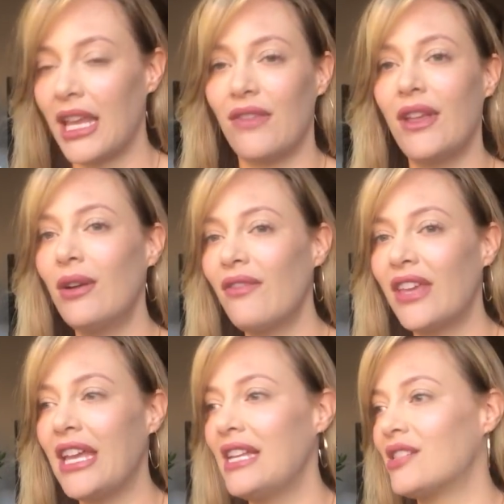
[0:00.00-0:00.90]
if they don't
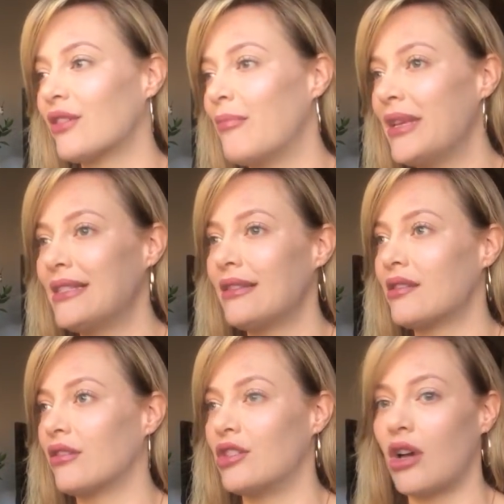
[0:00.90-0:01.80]
have kids or a
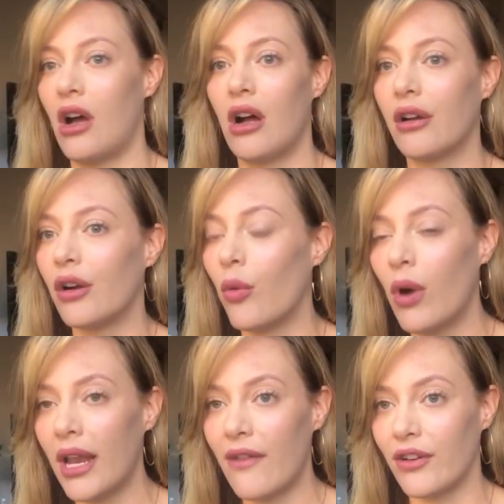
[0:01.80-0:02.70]
business or a dog or a
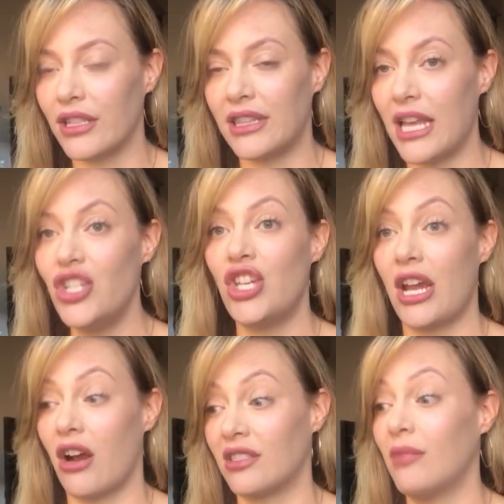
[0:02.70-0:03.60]
whatever that they
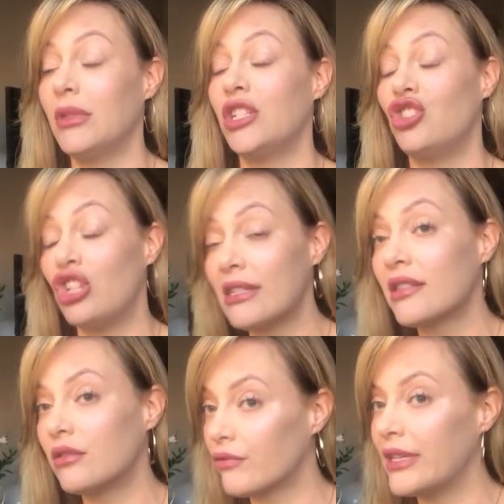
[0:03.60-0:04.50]
share or some
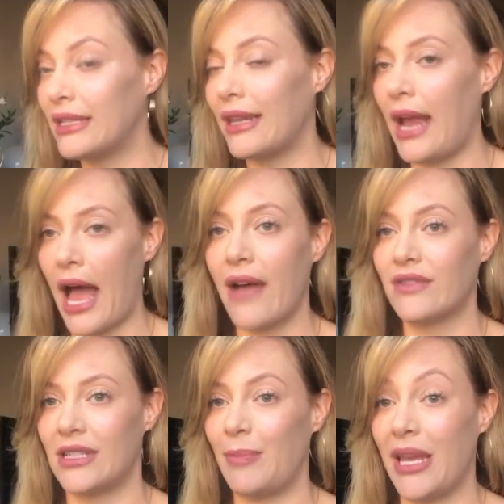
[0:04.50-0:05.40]
logistical reason they
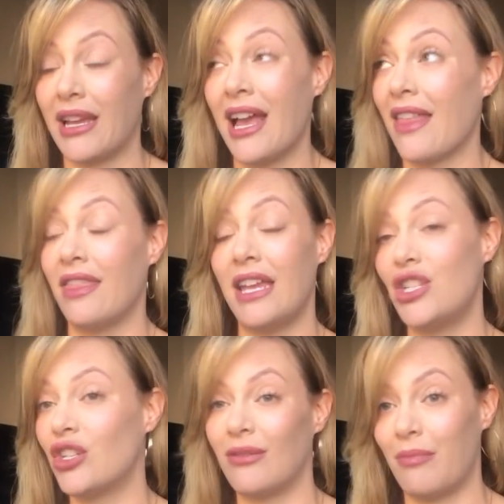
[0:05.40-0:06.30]
have to speak, they
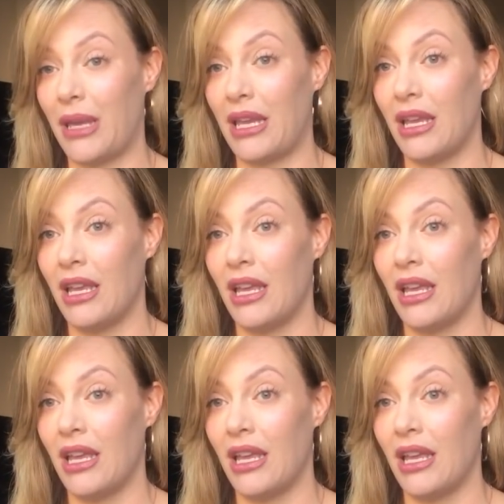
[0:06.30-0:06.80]
shouldn't be.